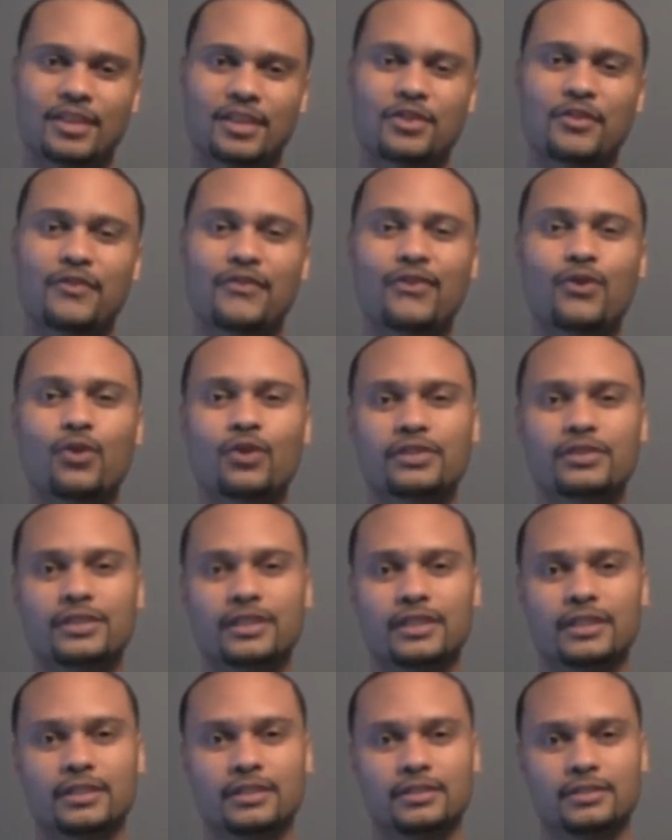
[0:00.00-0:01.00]
The 4
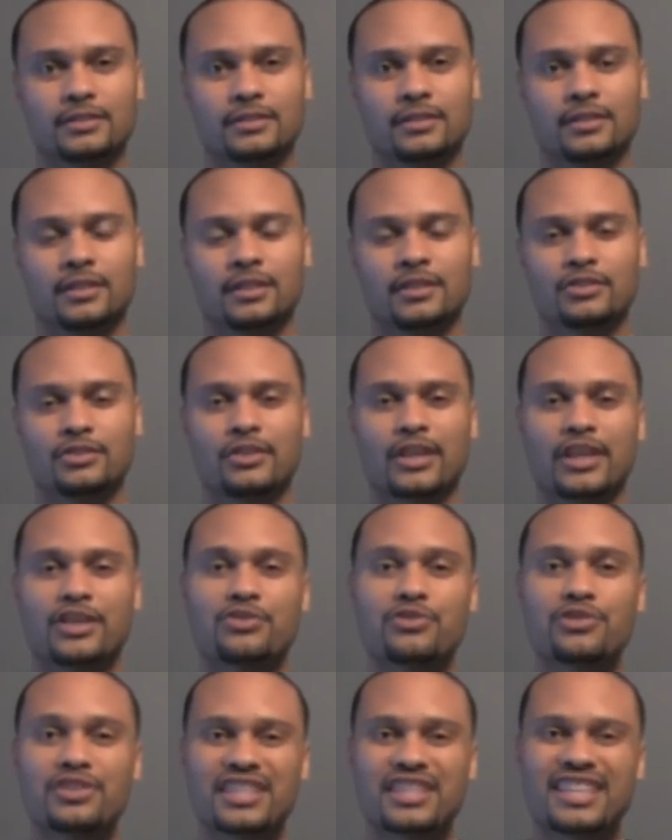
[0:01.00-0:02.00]
C's, so that
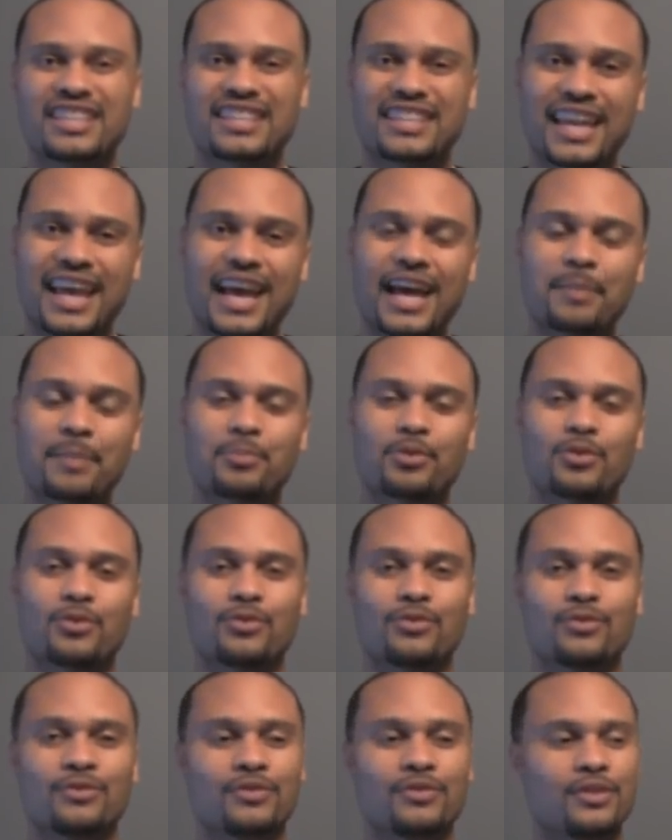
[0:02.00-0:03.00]
you can get
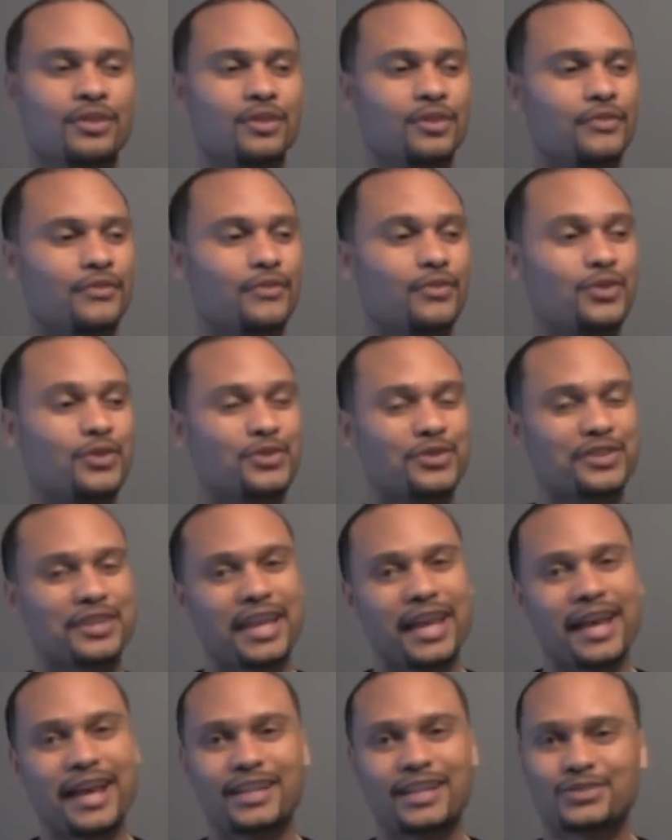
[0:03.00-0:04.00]
capital for your
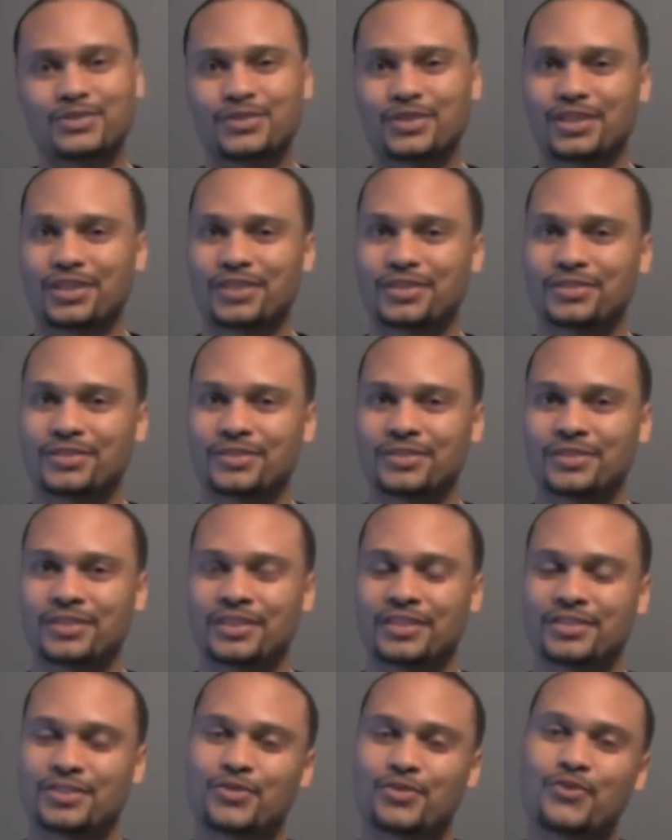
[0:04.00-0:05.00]
cash flow
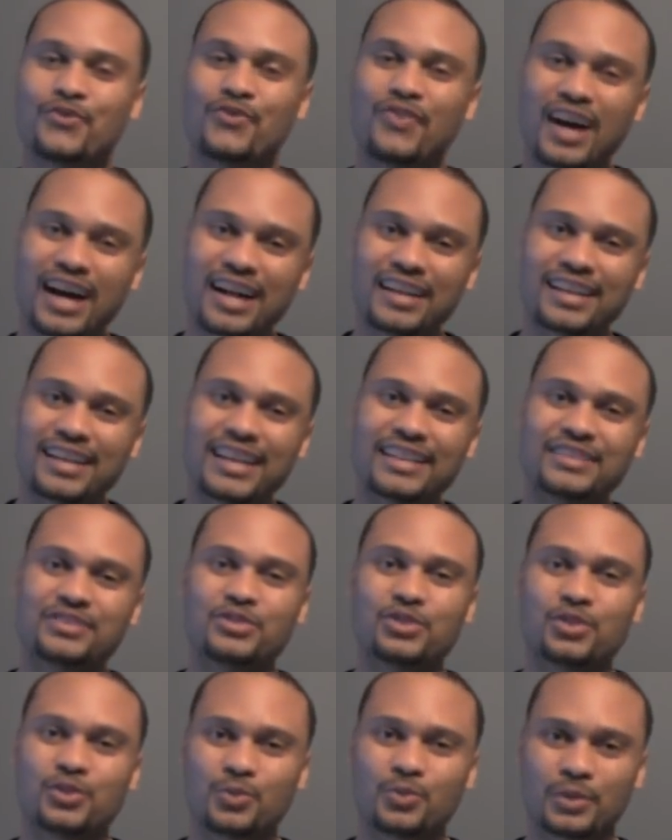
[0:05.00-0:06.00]
to finance
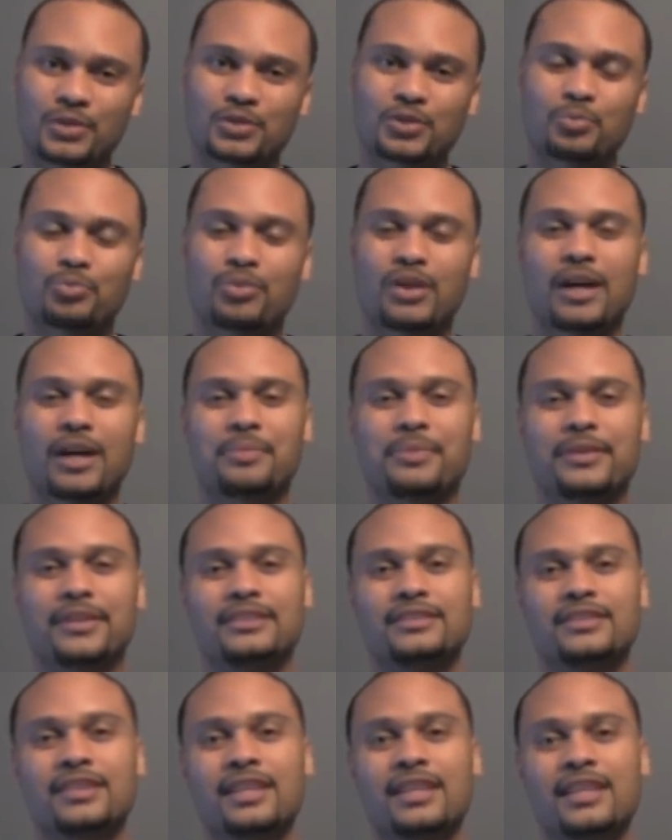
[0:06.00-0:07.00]
your rental
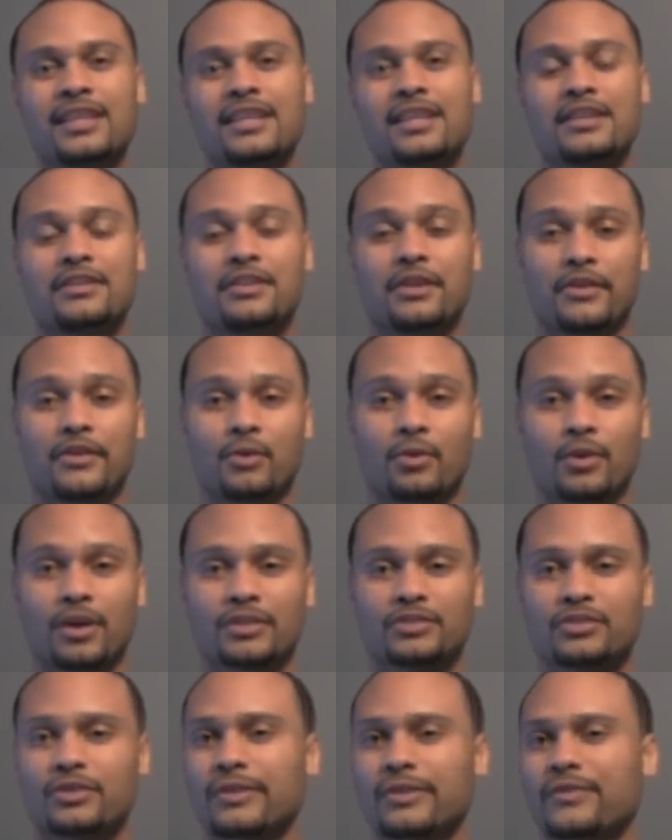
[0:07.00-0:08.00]
properties, in other
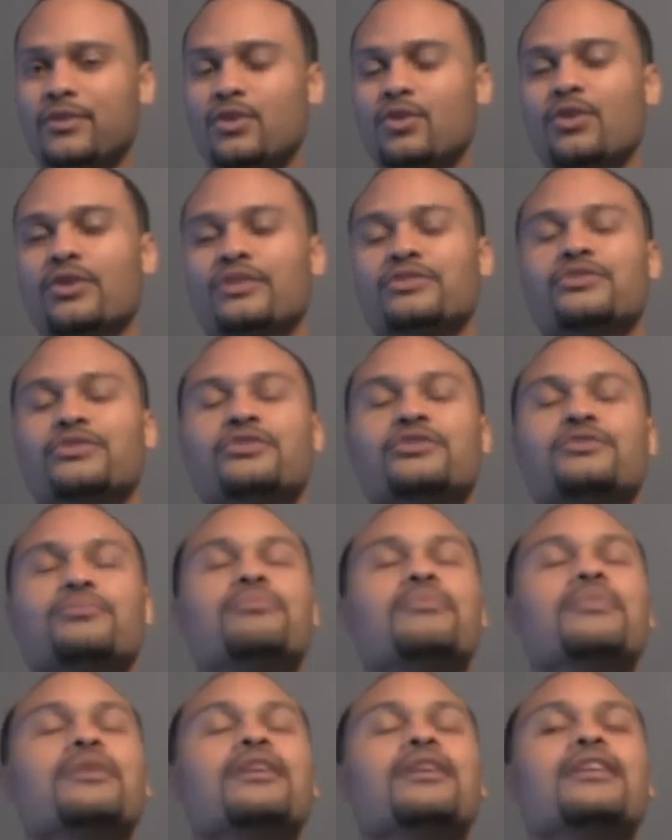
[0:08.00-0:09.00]
words. So of course there's
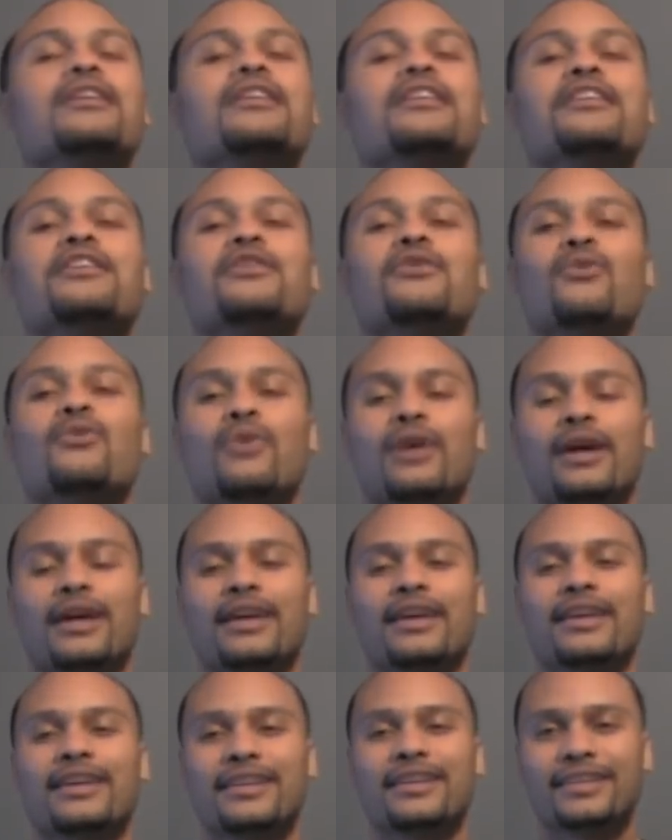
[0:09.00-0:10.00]
many
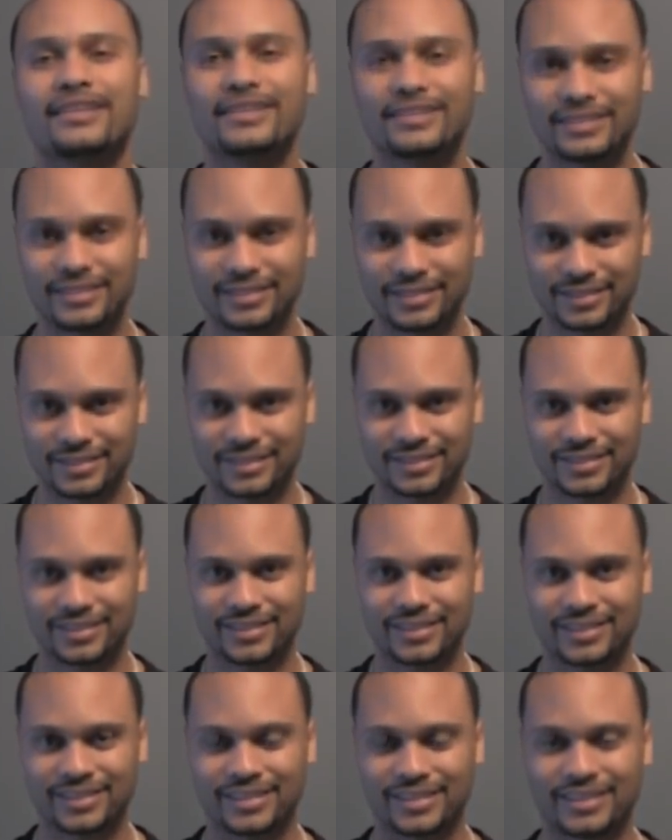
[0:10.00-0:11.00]
ways,
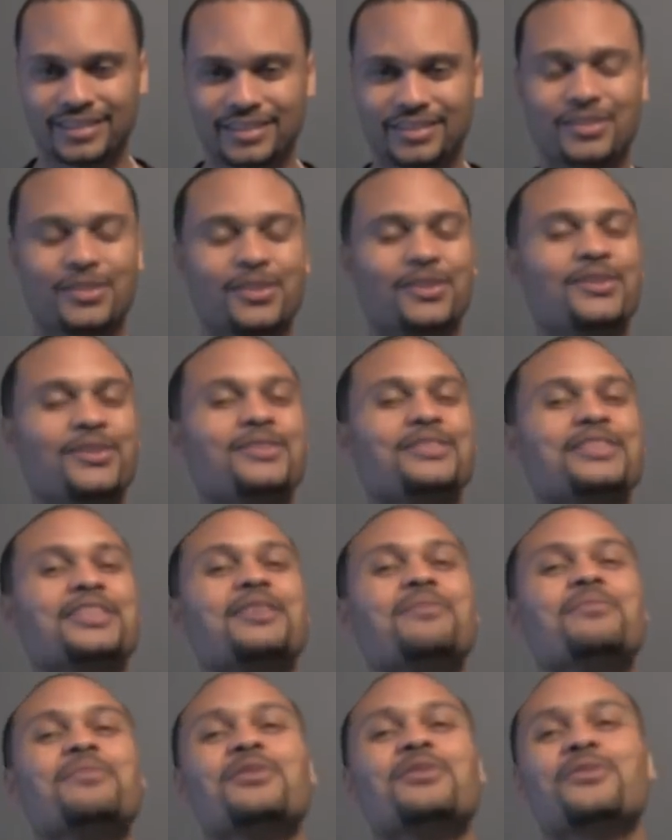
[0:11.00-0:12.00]
don't
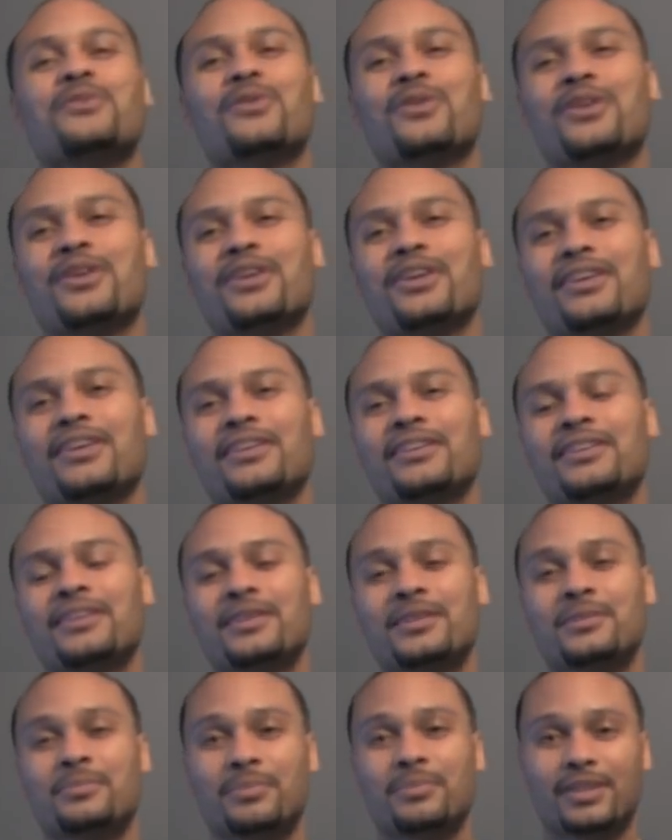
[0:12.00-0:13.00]
get me wrong,
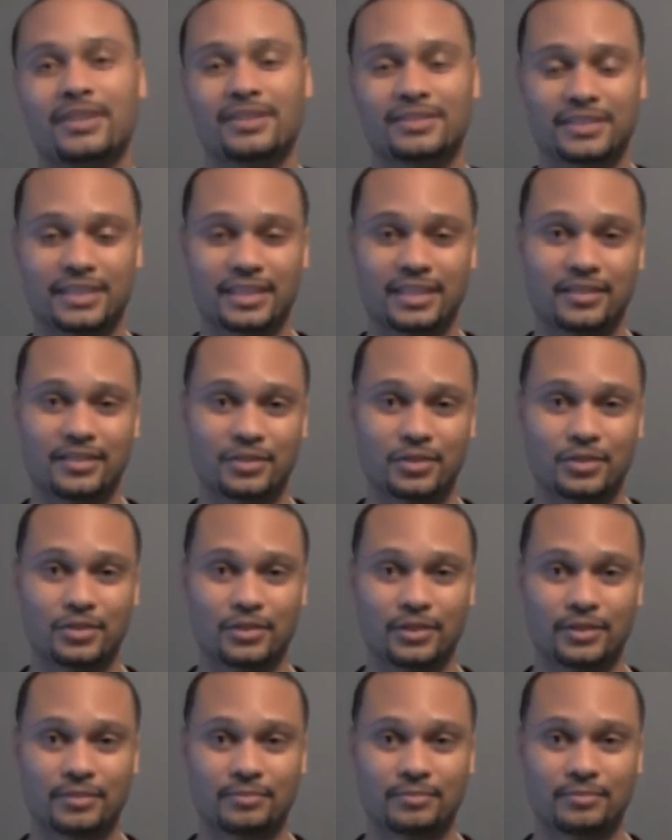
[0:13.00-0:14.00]
but let's get into
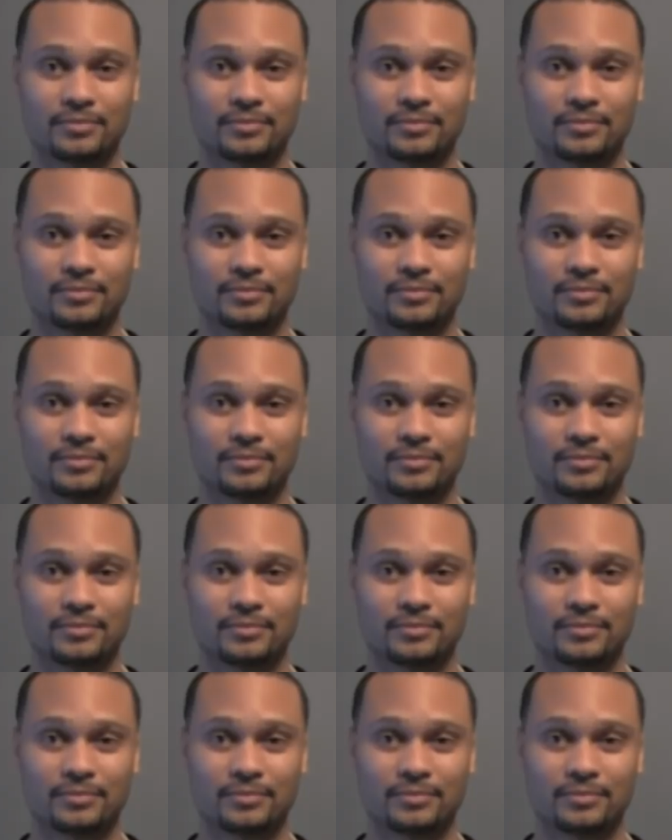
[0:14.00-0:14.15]
it.